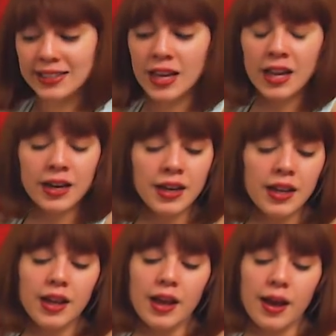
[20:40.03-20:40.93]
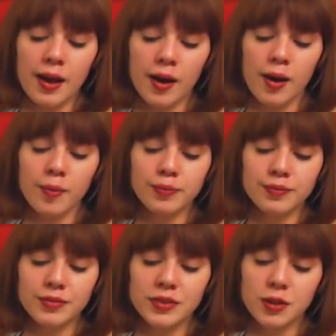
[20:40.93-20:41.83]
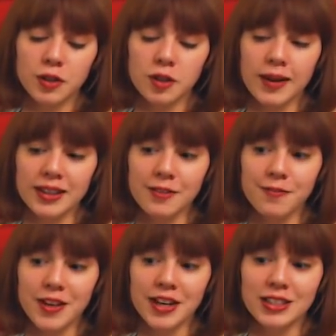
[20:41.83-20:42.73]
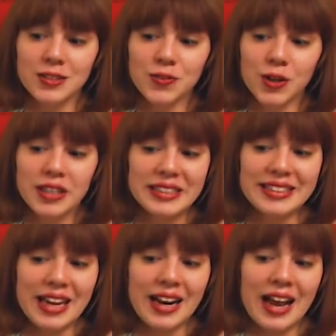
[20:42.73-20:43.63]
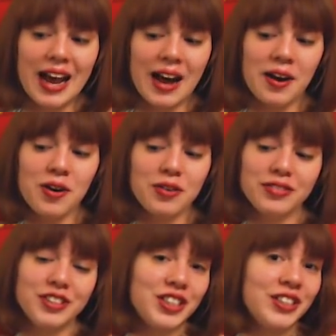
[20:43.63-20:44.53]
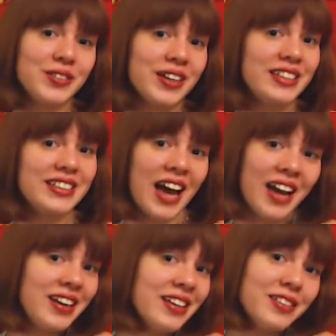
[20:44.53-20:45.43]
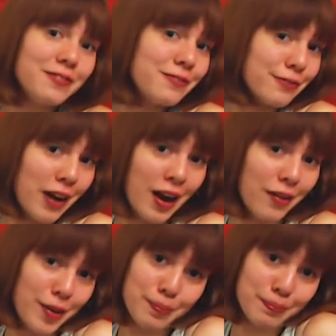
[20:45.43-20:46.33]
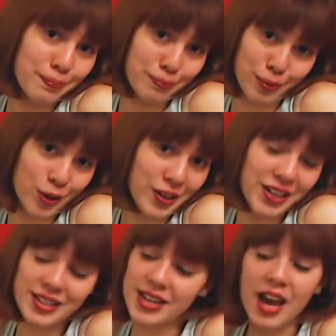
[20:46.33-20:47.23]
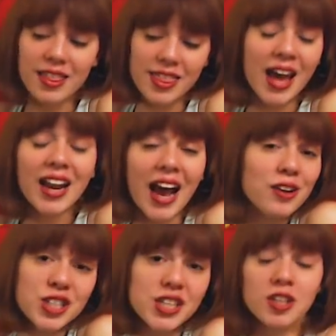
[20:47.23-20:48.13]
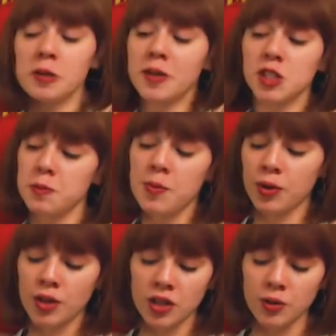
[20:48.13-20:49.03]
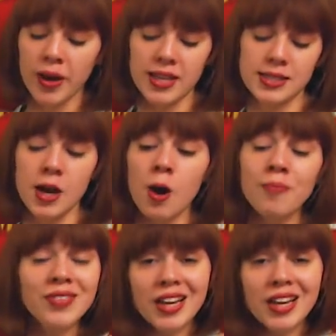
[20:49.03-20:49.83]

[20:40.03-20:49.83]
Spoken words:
done. Told her about the Phoenix Force and how Jean Grey died in a fiery burning death and how she killed a bunch of people along the way. So